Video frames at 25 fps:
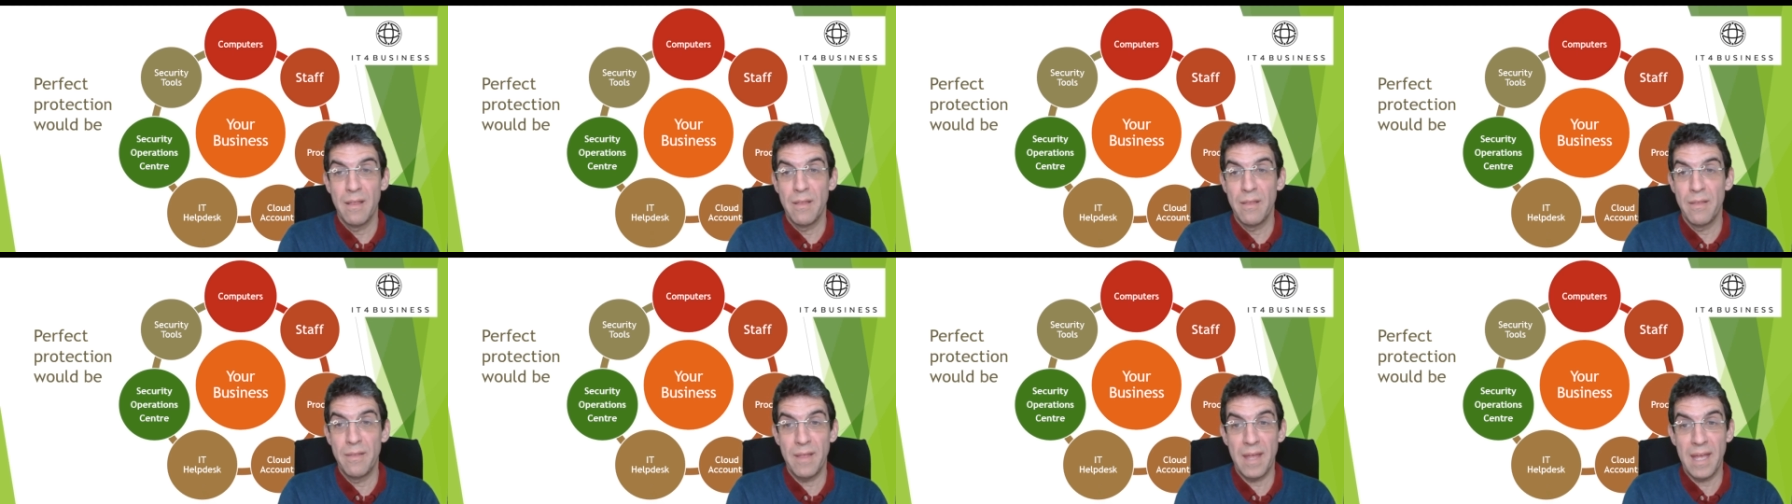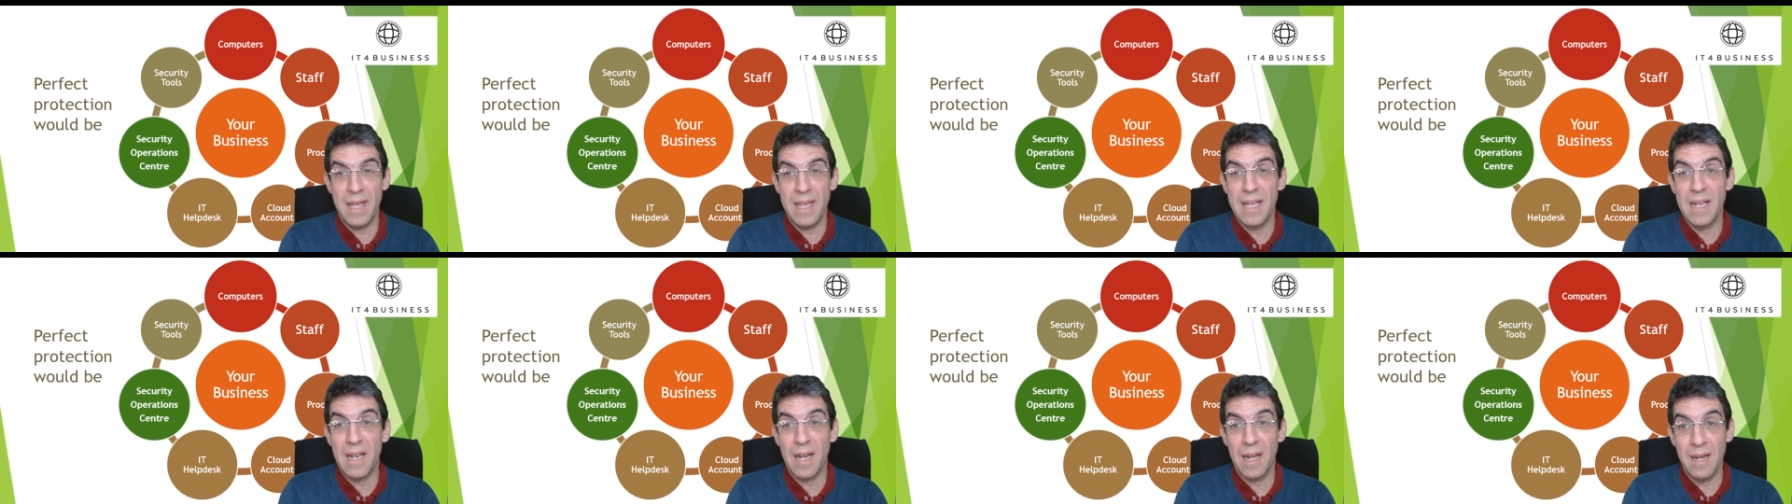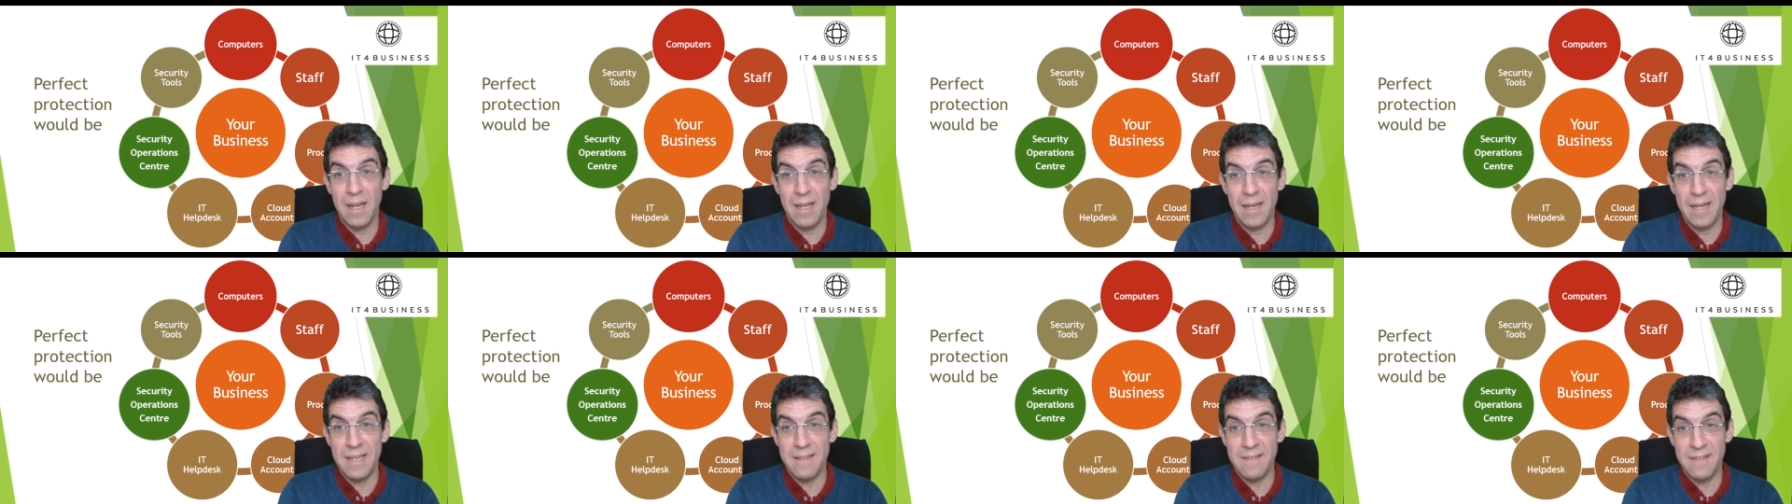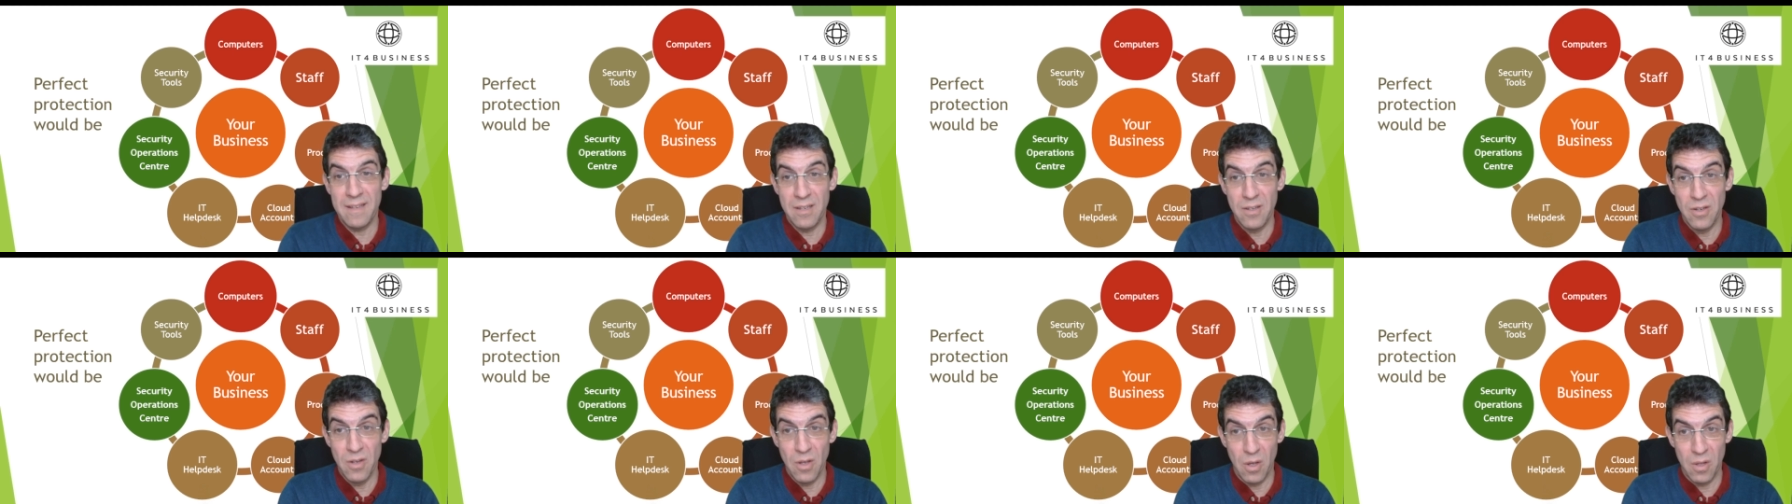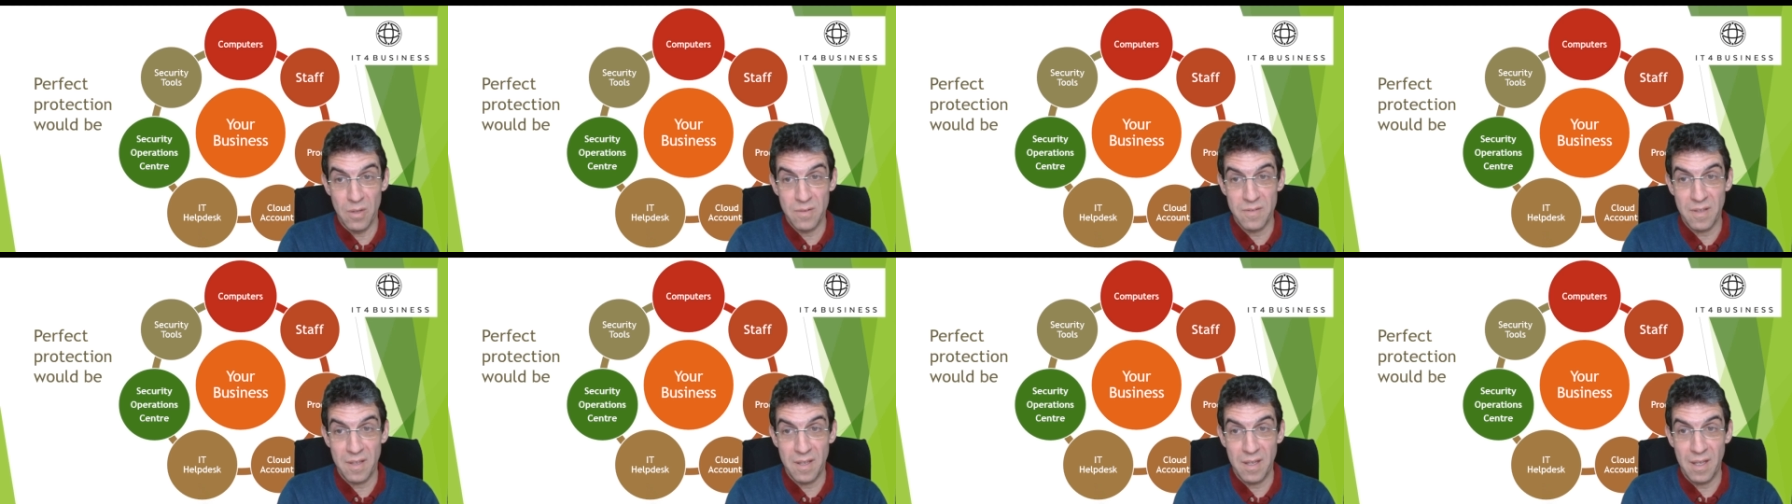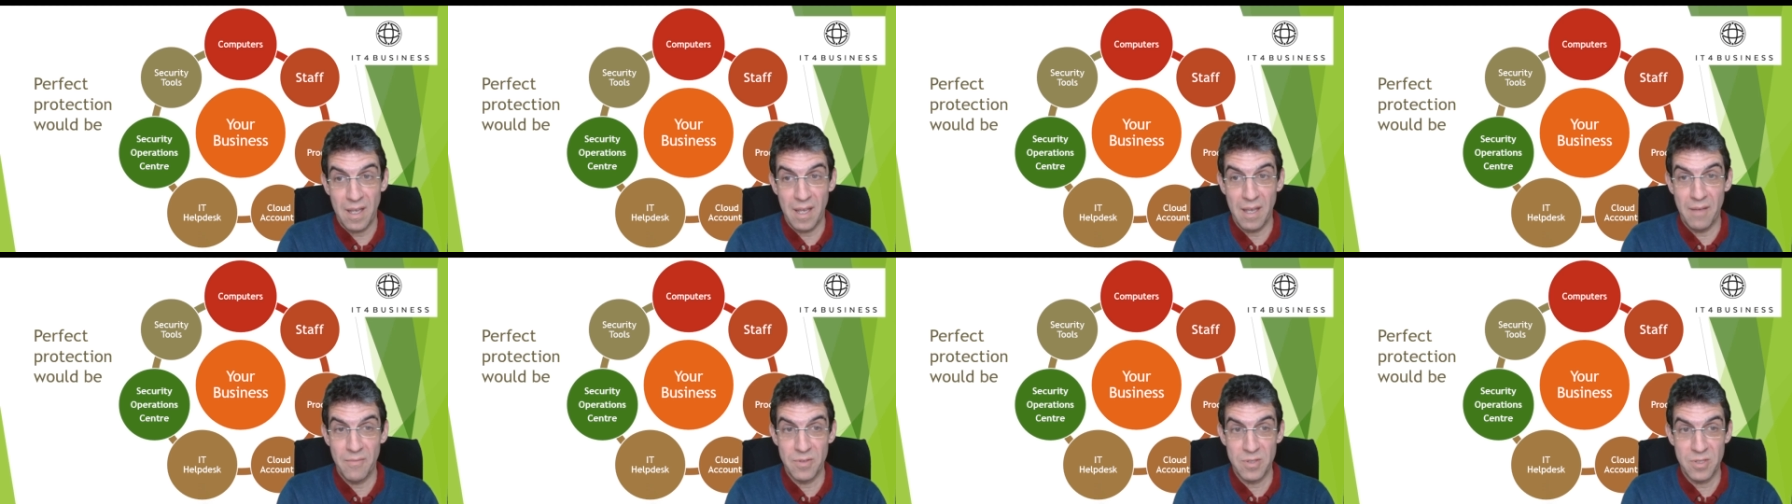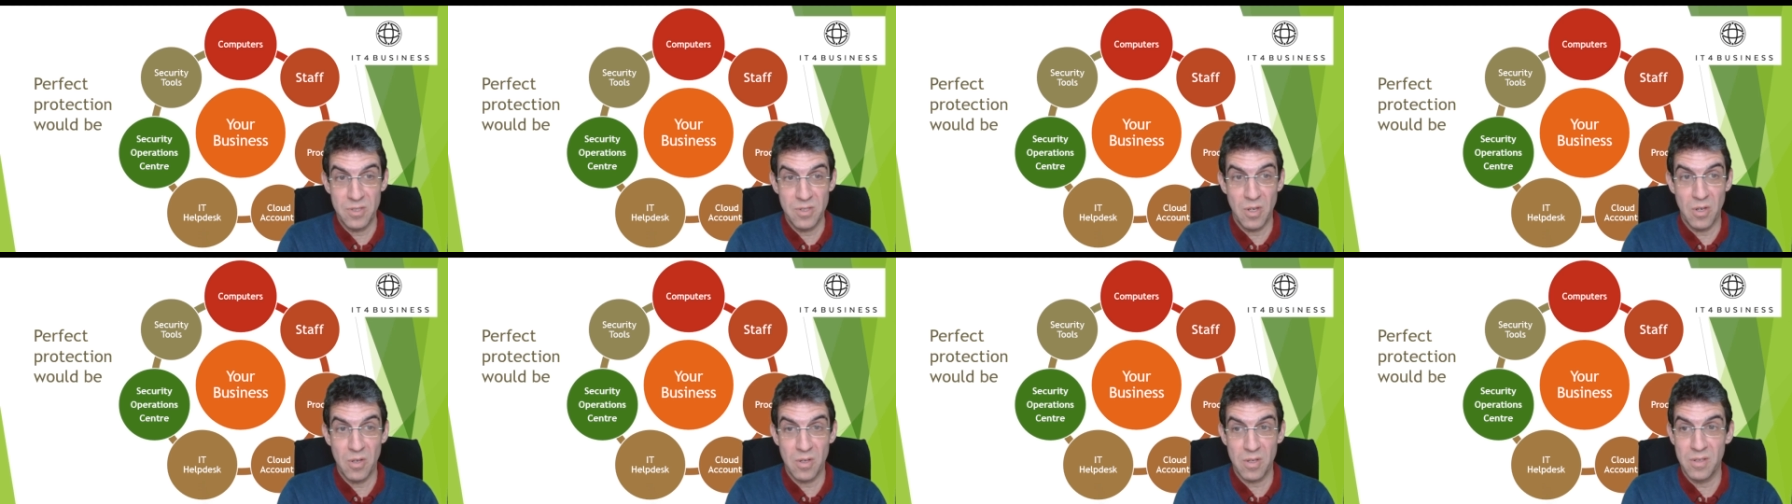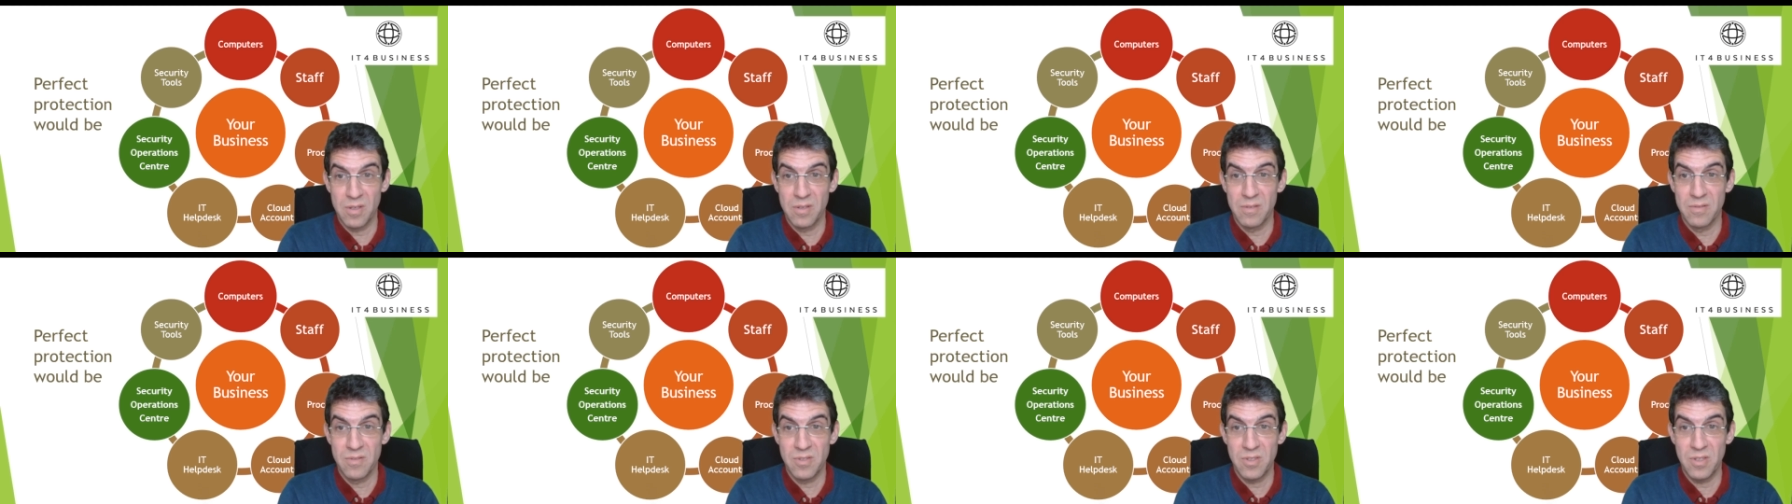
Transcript: they clearly did not have a SOC